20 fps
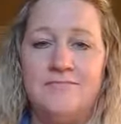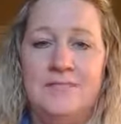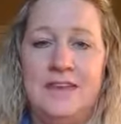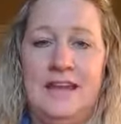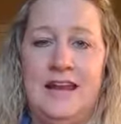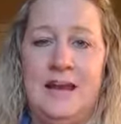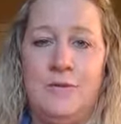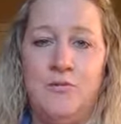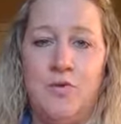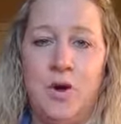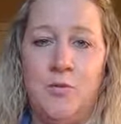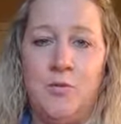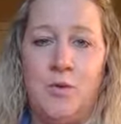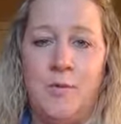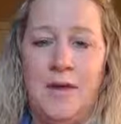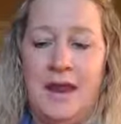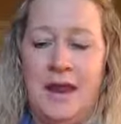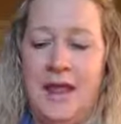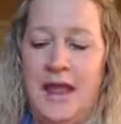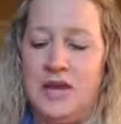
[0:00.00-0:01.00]
needing more and
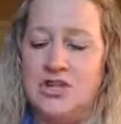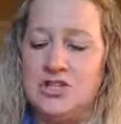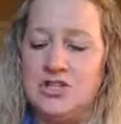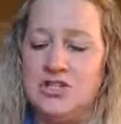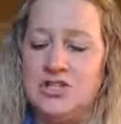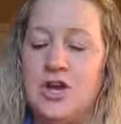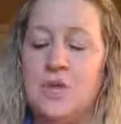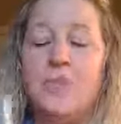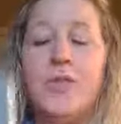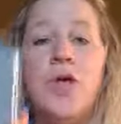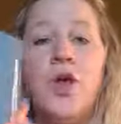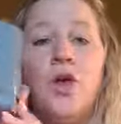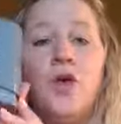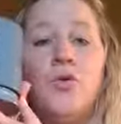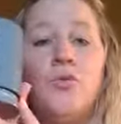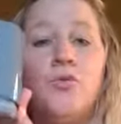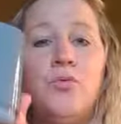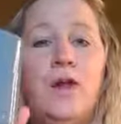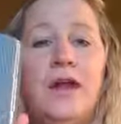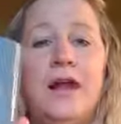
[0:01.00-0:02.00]
more medication. So
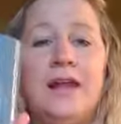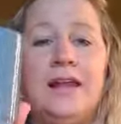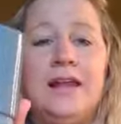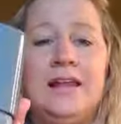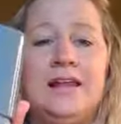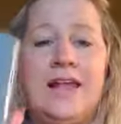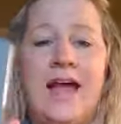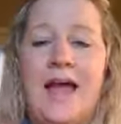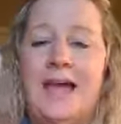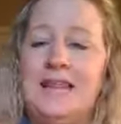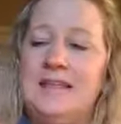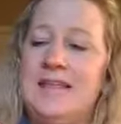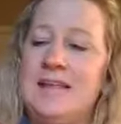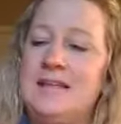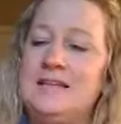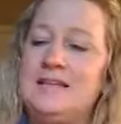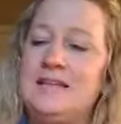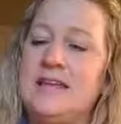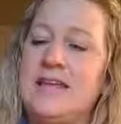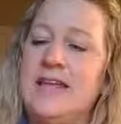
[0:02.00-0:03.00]
really like
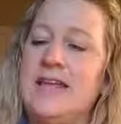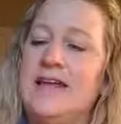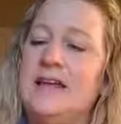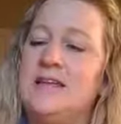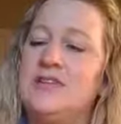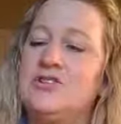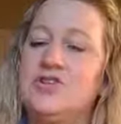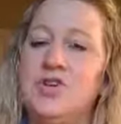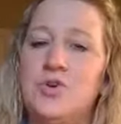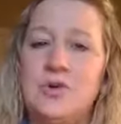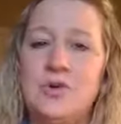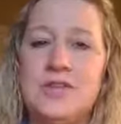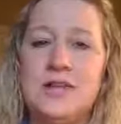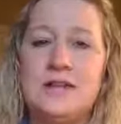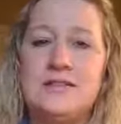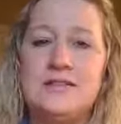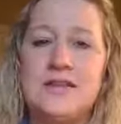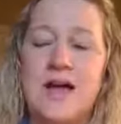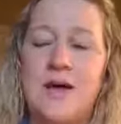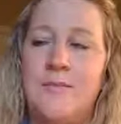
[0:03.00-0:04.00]
this. Again, 2 of
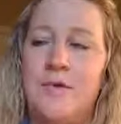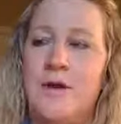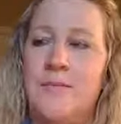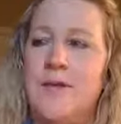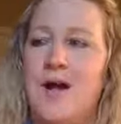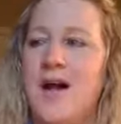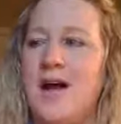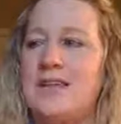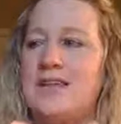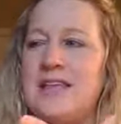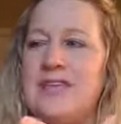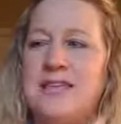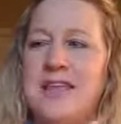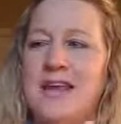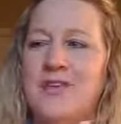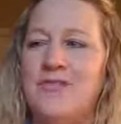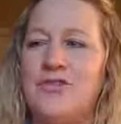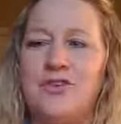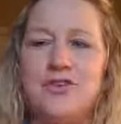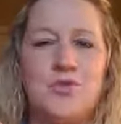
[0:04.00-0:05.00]
these come in a box, I
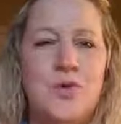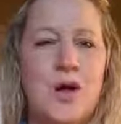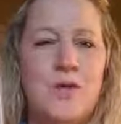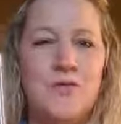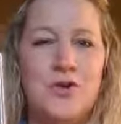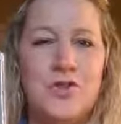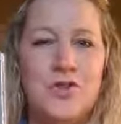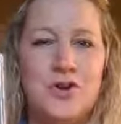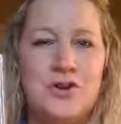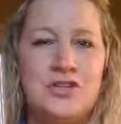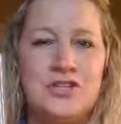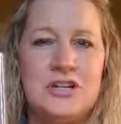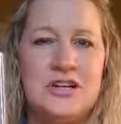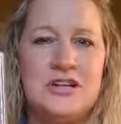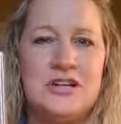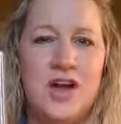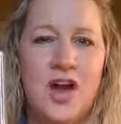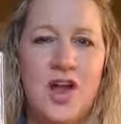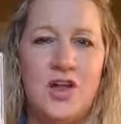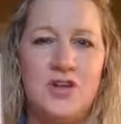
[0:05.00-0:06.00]
think, for $12 or
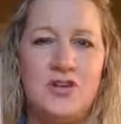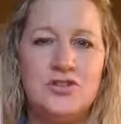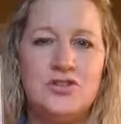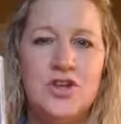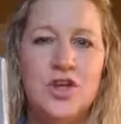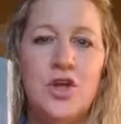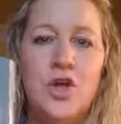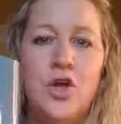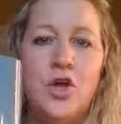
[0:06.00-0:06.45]
$13.